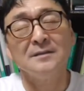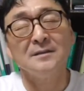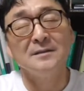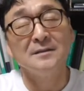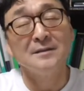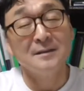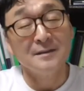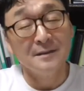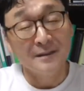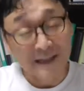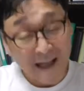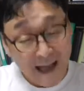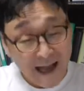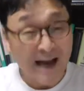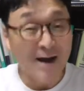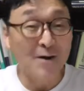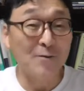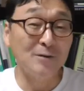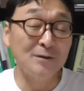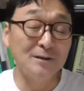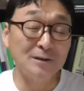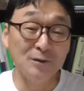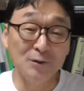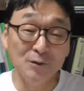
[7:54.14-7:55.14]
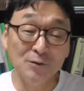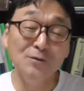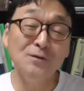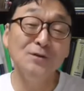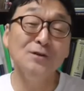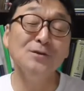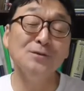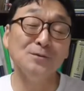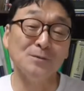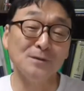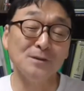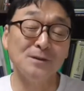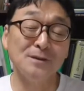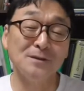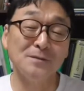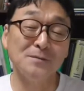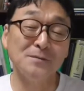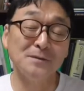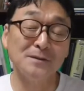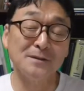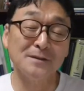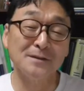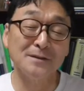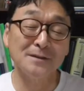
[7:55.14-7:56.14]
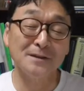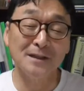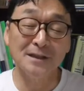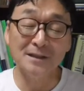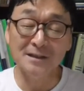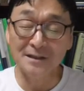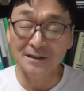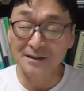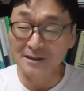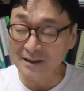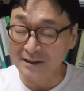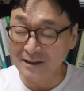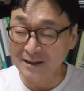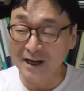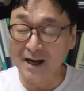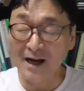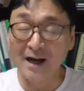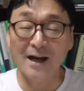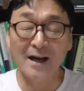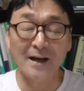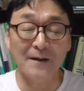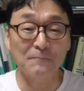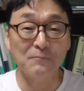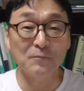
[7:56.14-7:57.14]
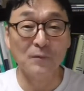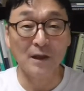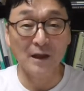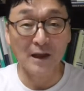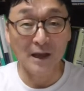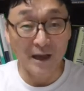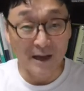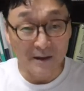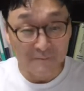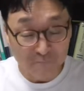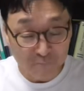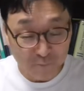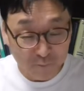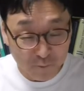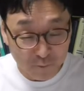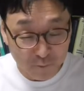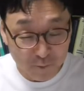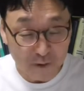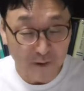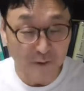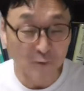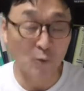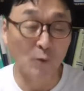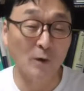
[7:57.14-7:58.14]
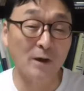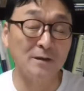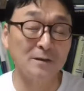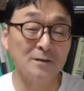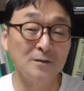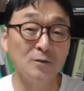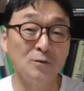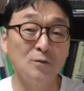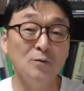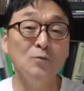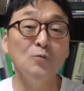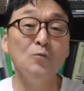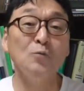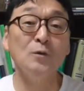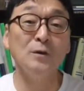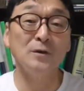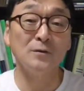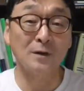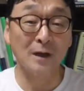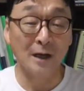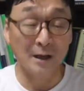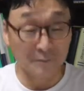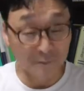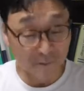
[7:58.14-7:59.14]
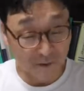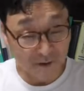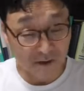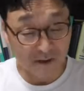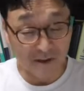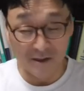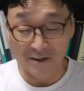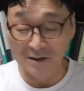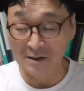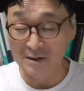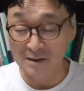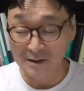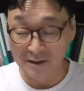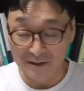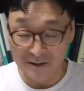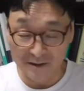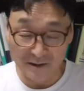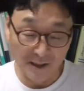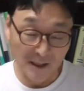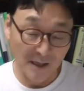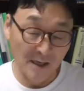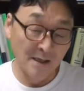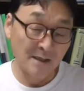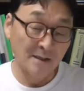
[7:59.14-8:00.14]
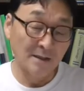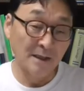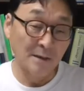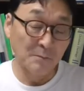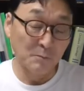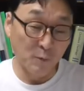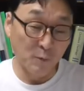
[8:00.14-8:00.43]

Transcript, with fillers: now is good news. This is a time everyone who will come to Jesus, the